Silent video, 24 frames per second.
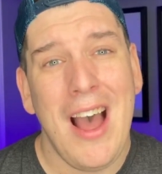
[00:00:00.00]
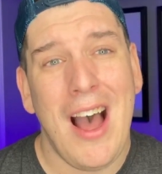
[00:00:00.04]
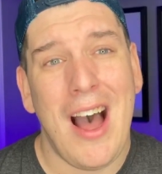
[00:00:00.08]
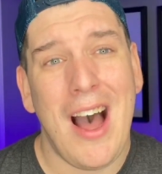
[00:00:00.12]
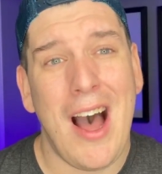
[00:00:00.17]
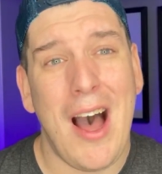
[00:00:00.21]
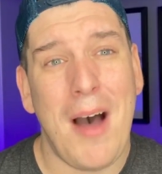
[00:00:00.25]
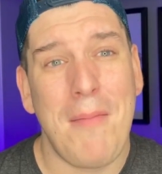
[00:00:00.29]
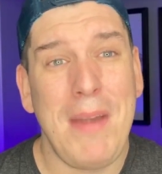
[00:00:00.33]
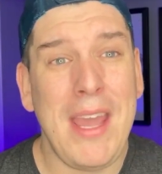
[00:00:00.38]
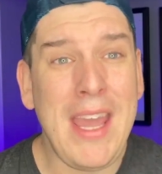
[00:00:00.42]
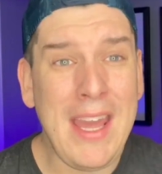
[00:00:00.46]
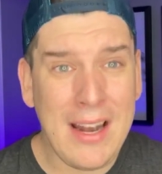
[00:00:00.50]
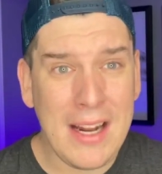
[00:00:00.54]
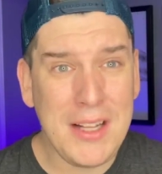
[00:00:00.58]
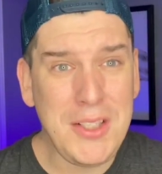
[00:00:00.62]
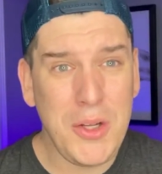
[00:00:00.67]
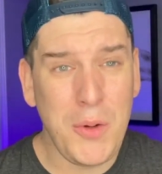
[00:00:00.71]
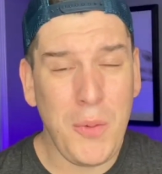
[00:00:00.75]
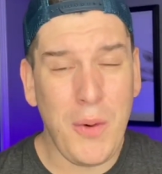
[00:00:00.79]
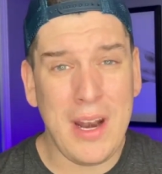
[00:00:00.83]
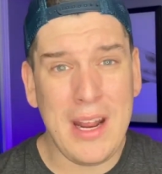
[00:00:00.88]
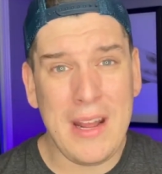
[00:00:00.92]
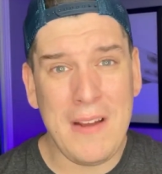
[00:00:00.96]
And I
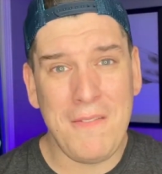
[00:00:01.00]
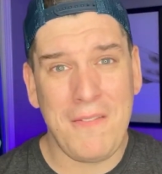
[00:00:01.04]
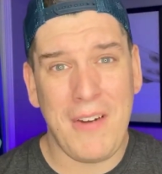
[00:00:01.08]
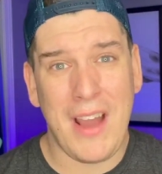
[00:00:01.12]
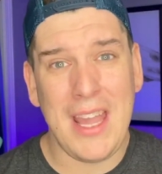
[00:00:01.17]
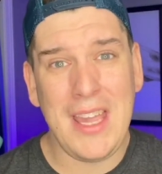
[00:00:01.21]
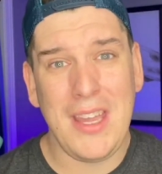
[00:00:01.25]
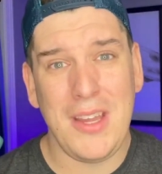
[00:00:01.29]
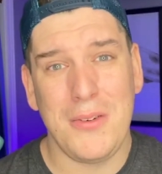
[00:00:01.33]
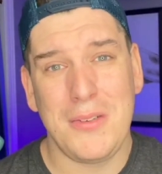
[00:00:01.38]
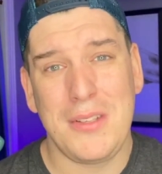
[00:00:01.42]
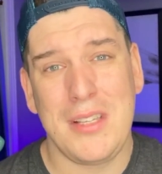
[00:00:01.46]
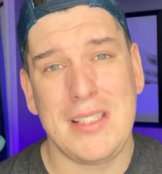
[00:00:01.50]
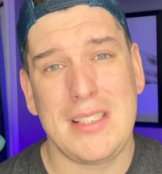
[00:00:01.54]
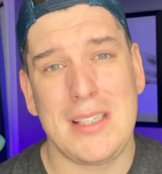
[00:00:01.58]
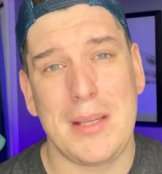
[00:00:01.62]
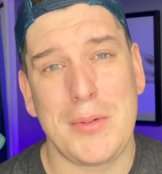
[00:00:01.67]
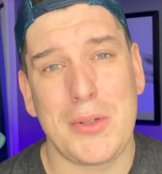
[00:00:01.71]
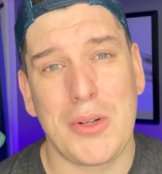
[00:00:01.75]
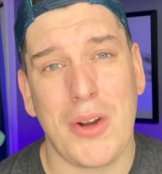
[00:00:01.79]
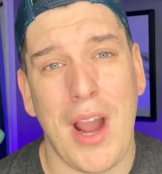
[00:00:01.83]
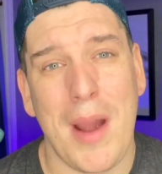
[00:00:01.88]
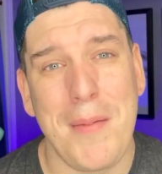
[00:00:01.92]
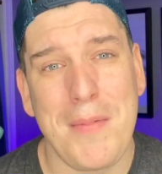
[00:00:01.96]
do want to invite you to
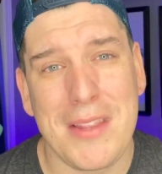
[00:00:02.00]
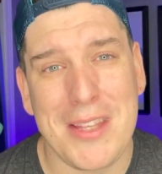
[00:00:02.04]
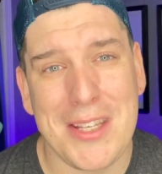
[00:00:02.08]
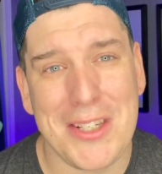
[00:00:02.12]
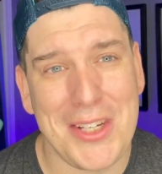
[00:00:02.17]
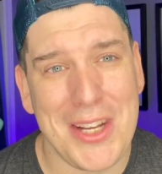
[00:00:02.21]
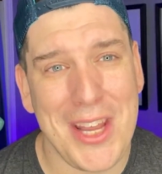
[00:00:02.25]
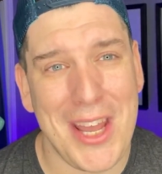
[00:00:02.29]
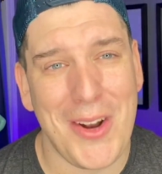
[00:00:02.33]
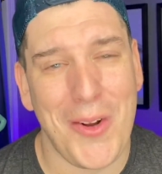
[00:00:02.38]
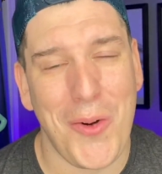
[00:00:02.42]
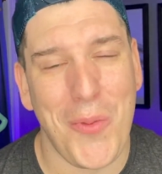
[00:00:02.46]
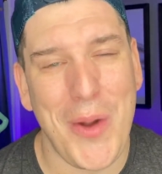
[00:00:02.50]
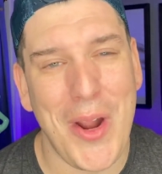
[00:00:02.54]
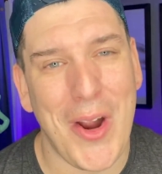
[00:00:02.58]
subscribe to the channel.